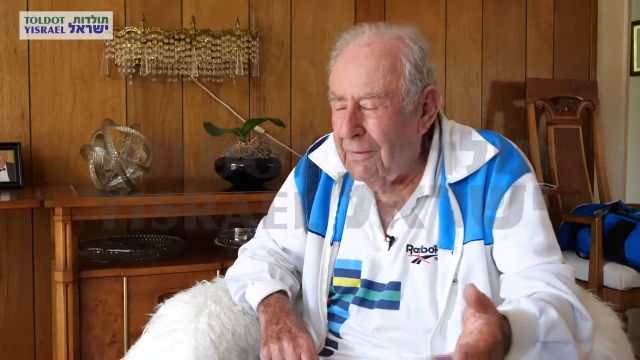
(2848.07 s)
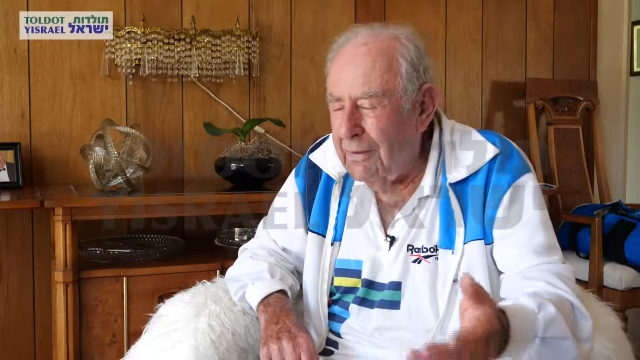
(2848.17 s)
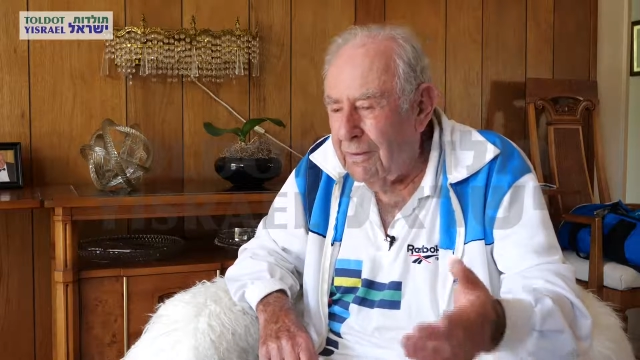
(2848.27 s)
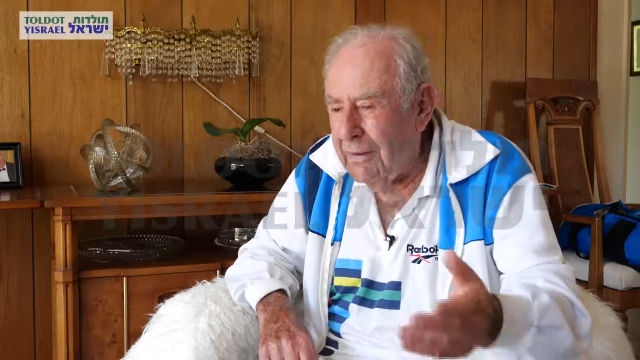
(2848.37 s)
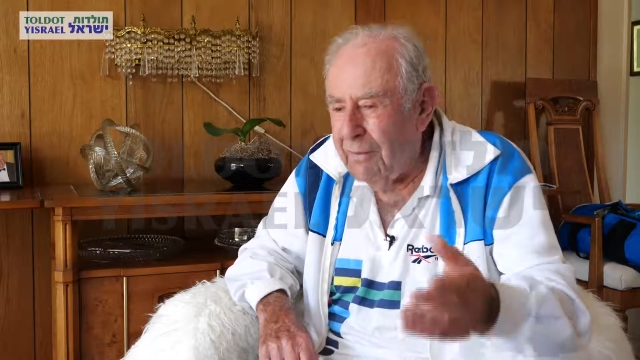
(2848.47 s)

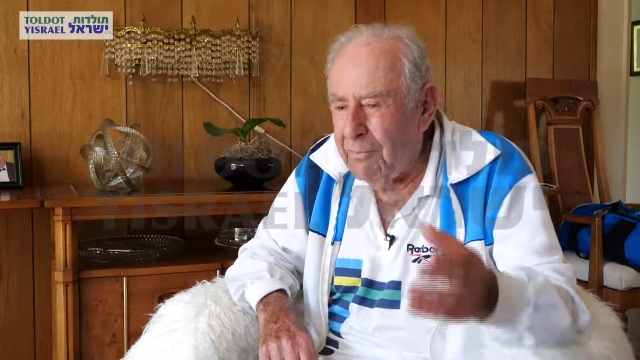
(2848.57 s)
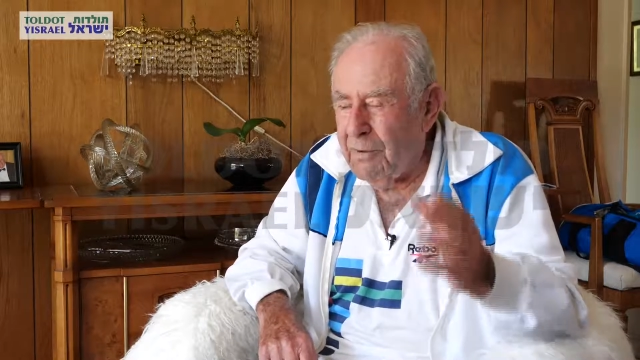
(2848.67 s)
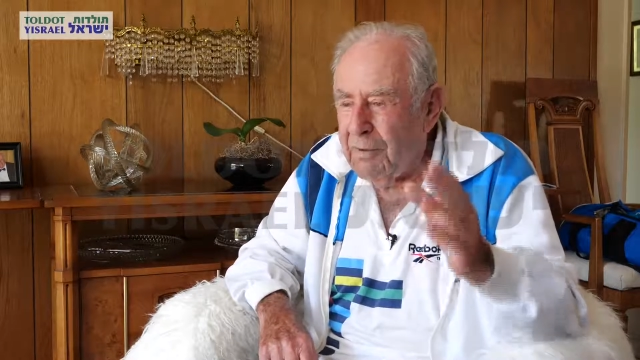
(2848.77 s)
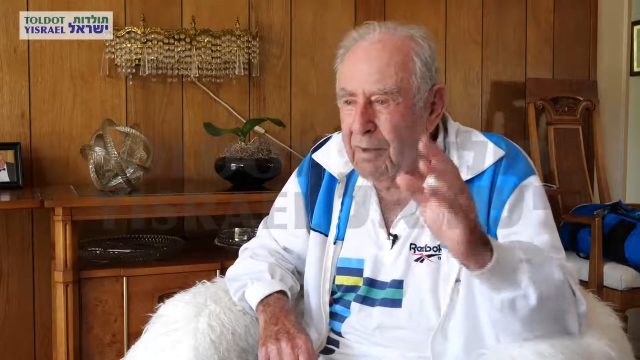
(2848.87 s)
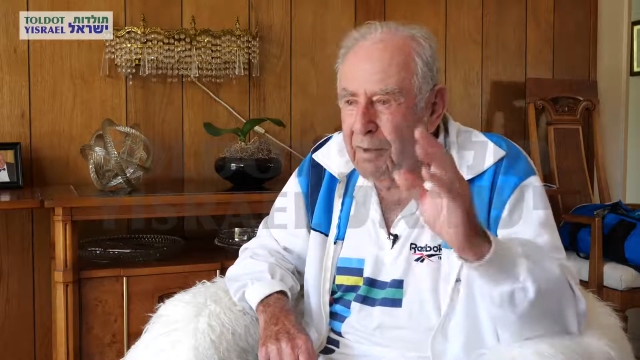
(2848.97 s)
He gave him
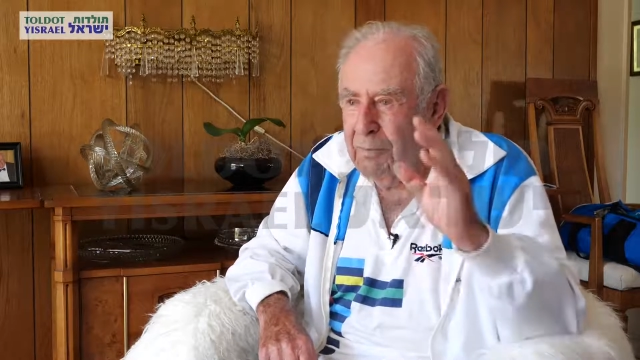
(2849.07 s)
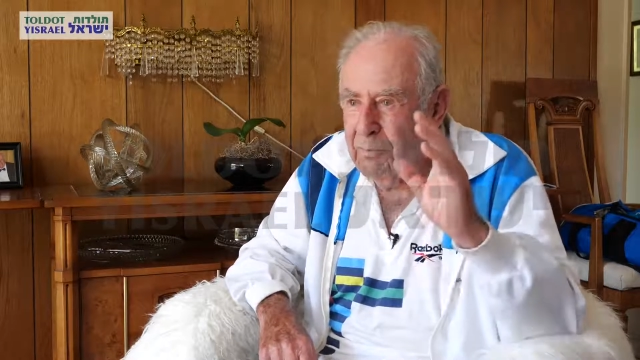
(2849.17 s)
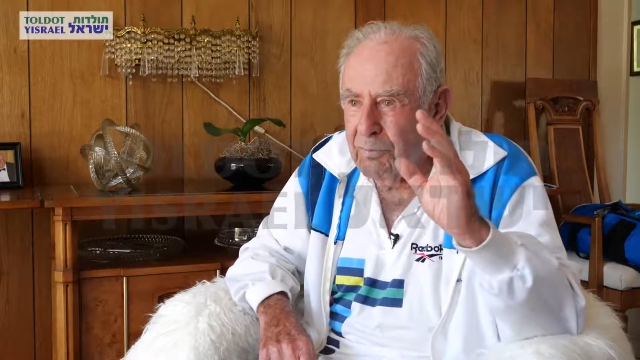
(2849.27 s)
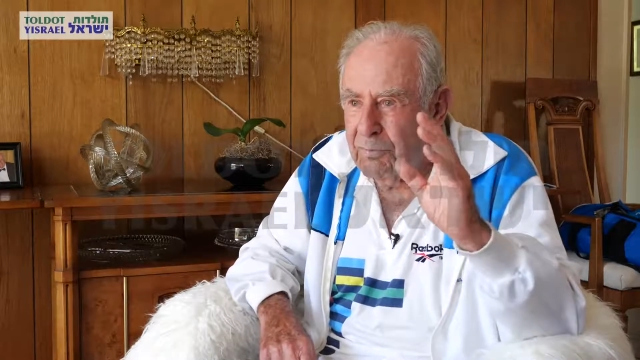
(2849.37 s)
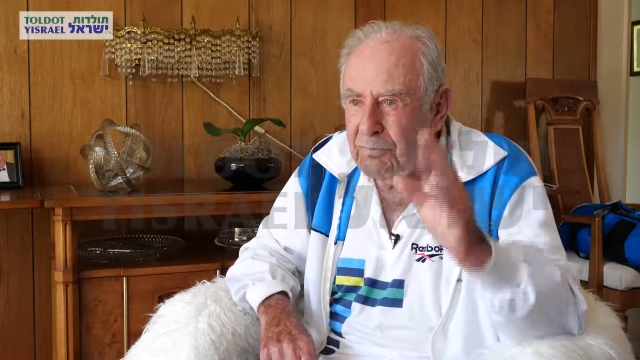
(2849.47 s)
a cock and
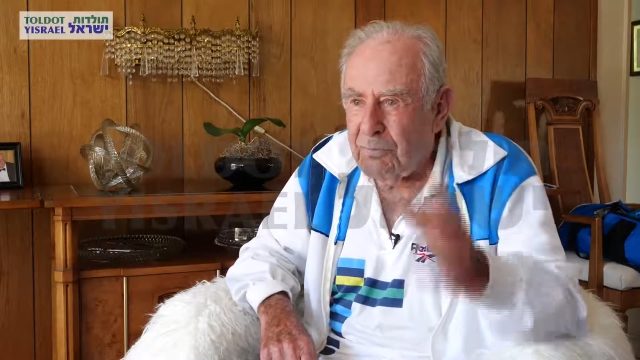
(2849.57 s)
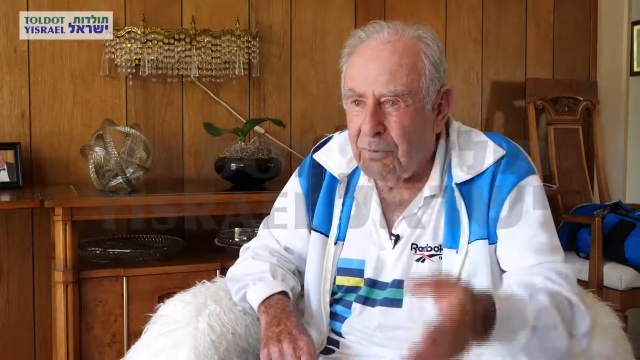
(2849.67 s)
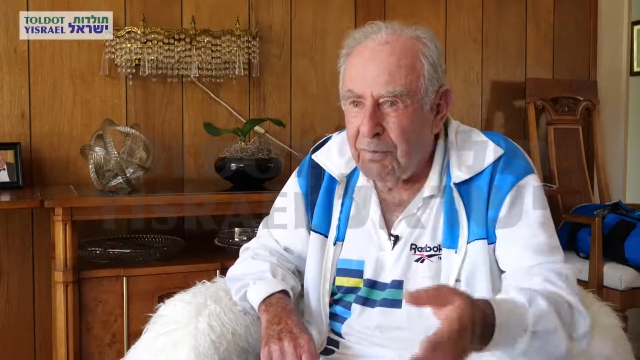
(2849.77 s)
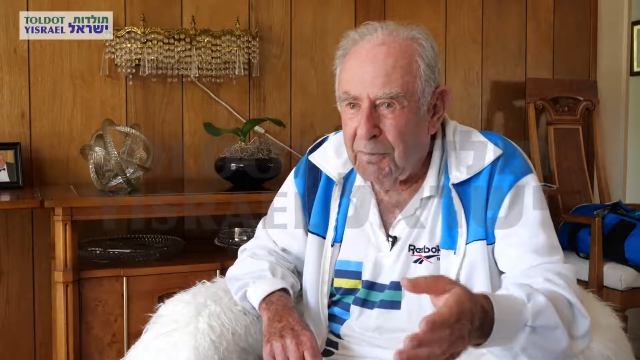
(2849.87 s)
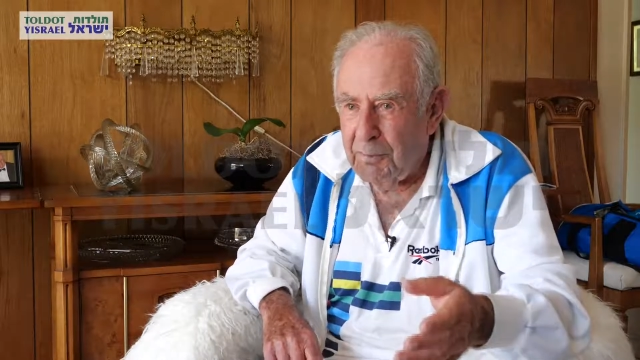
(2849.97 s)
bull
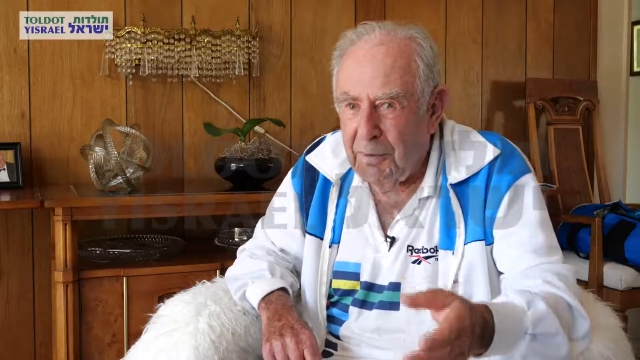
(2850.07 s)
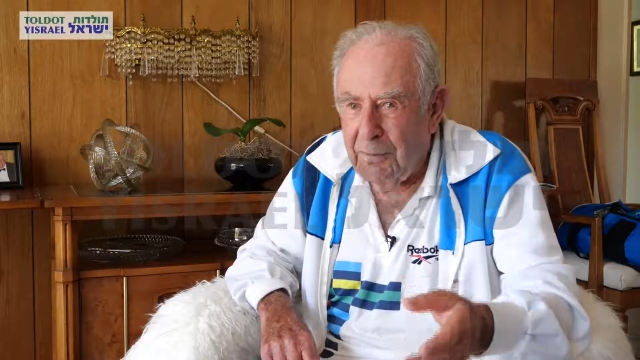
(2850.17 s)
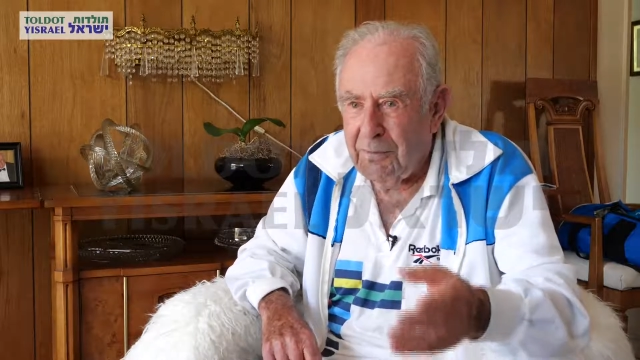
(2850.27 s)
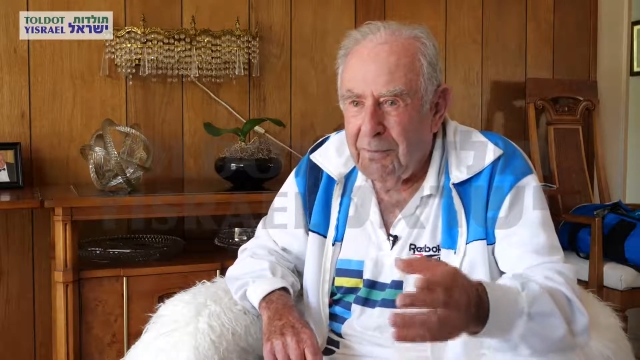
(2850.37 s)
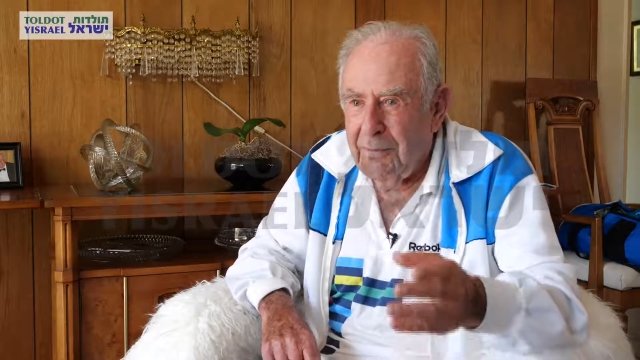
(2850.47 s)
story
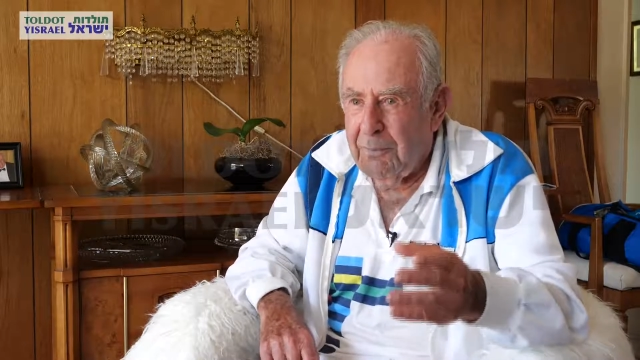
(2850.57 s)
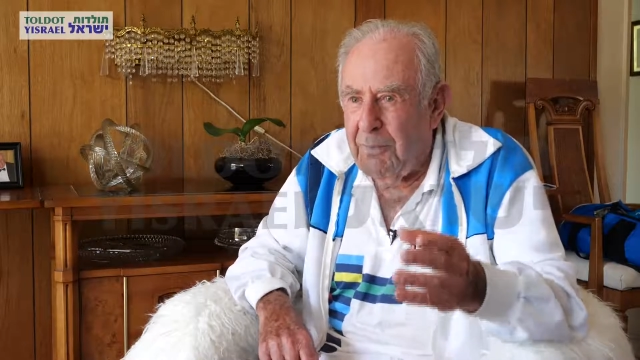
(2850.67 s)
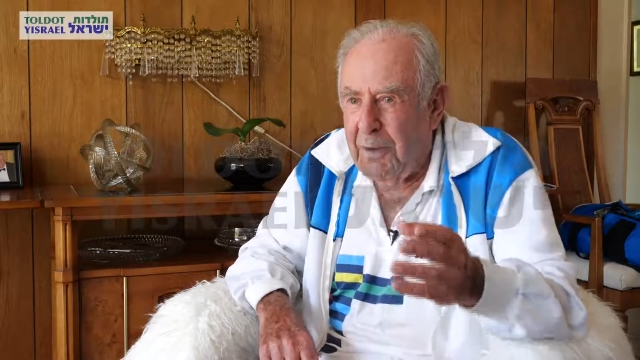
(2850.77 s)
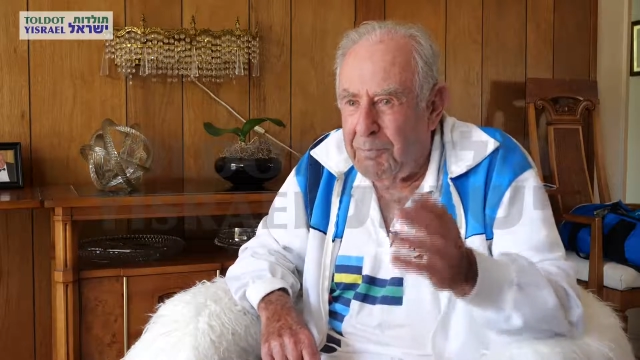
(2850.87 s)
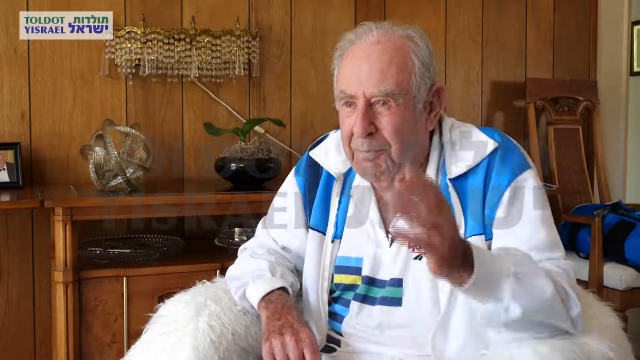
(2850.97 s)
about
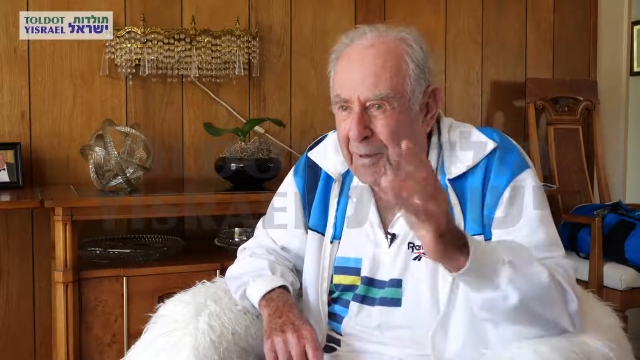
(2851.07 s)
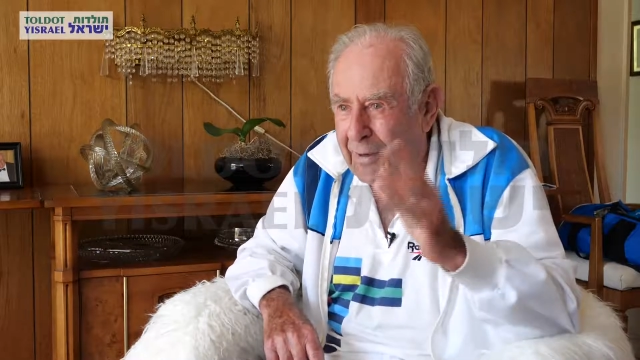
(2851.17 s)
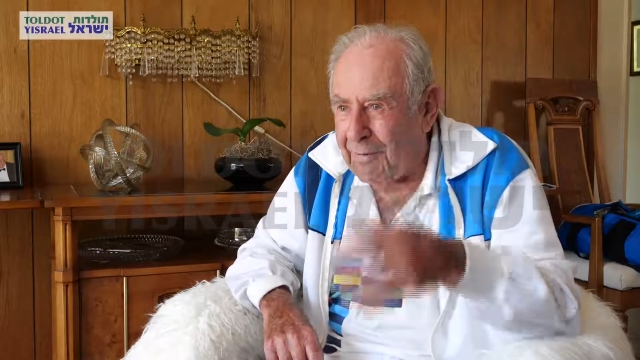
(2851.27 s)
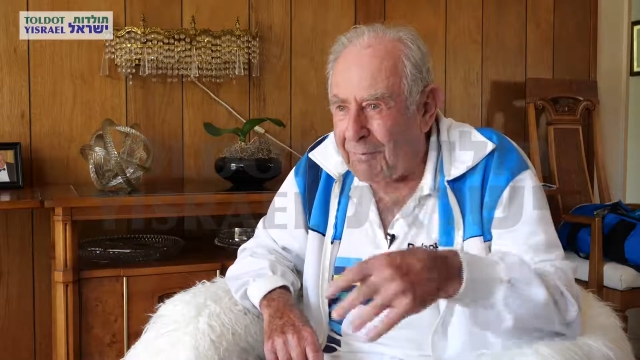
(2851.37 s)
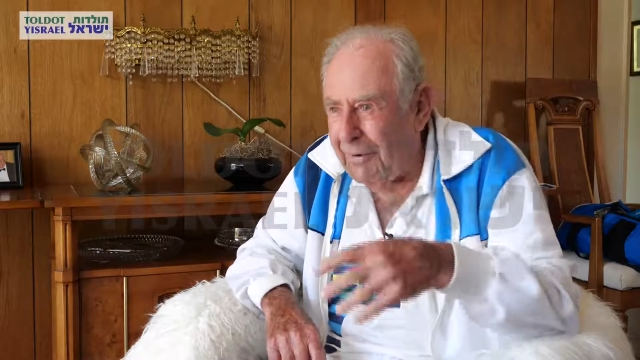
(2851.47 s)
my
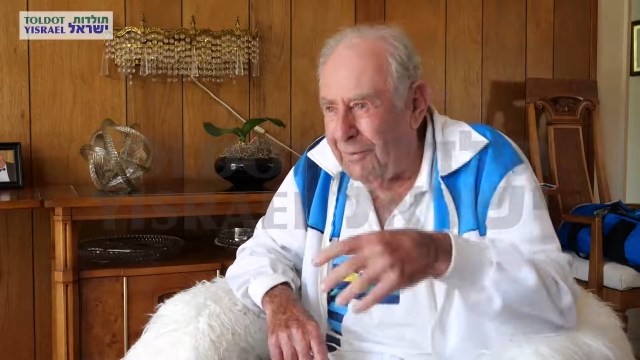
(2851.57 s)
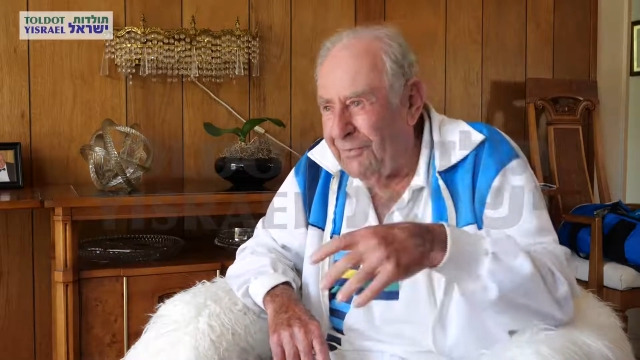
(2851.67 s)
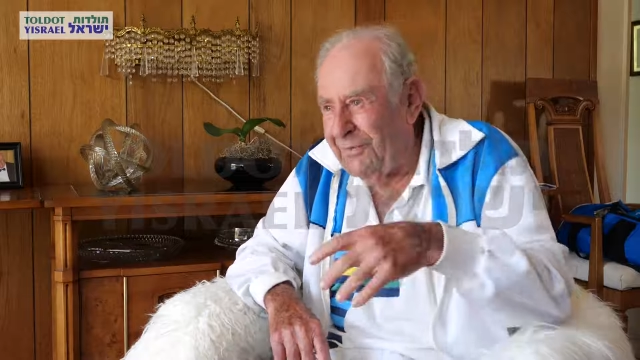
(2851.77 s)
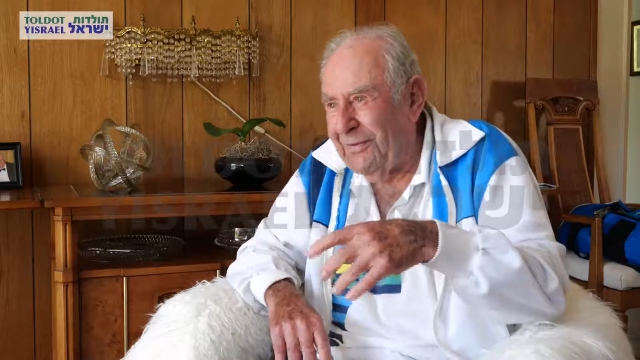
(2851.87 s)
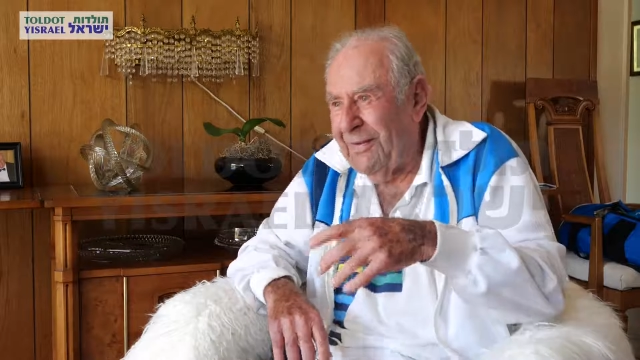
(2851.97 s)

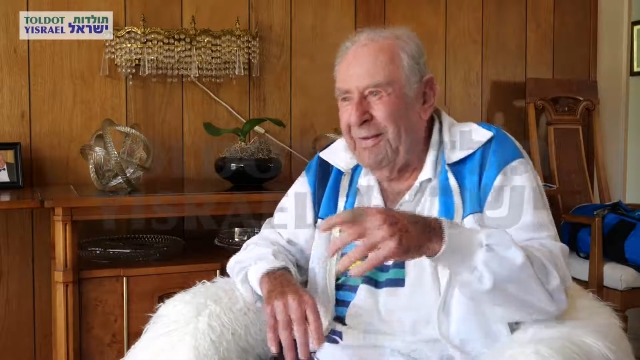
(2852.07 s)
background.